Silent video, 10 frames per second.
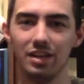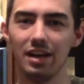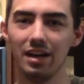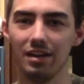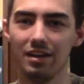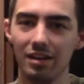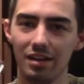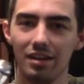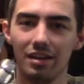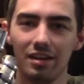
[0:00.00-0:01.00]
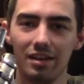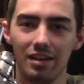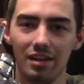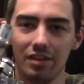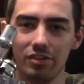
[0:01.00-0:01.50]

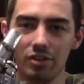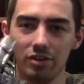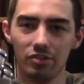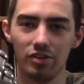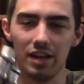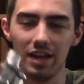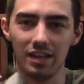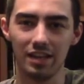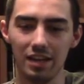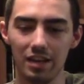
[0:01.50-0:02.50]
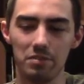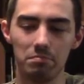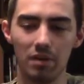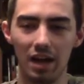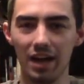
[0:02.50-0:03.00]
as you all understand, I can't
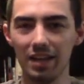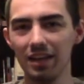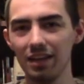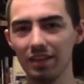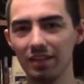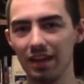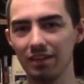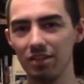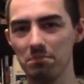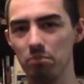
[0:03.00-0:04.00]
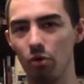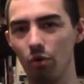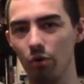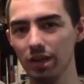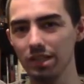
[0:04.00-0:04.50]
exactly
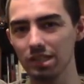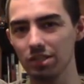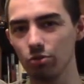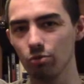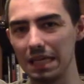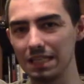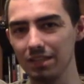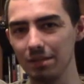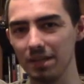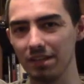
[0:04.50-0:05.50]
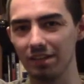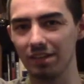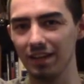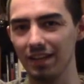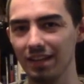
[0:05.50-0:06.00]
point correctly because
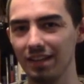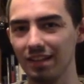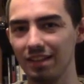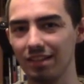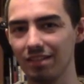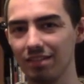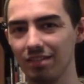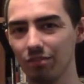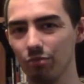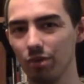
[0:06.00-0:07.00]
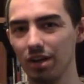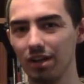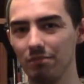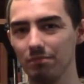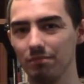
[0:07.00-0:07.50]
it's like this,
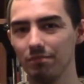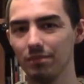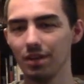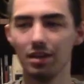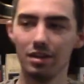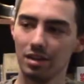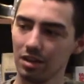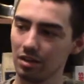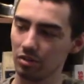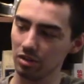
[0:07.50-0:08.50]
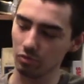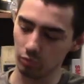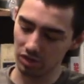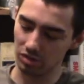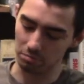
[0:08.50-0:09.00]
because it just
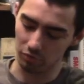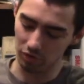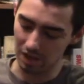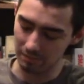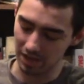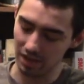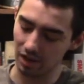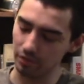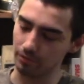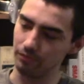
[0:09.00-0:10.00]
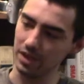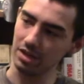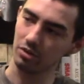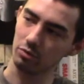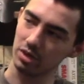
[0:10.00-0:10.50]
wants to pull up my other
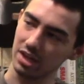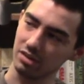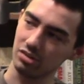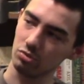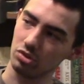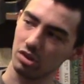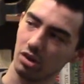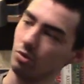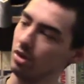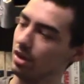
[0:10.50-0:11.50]
finger when I do so.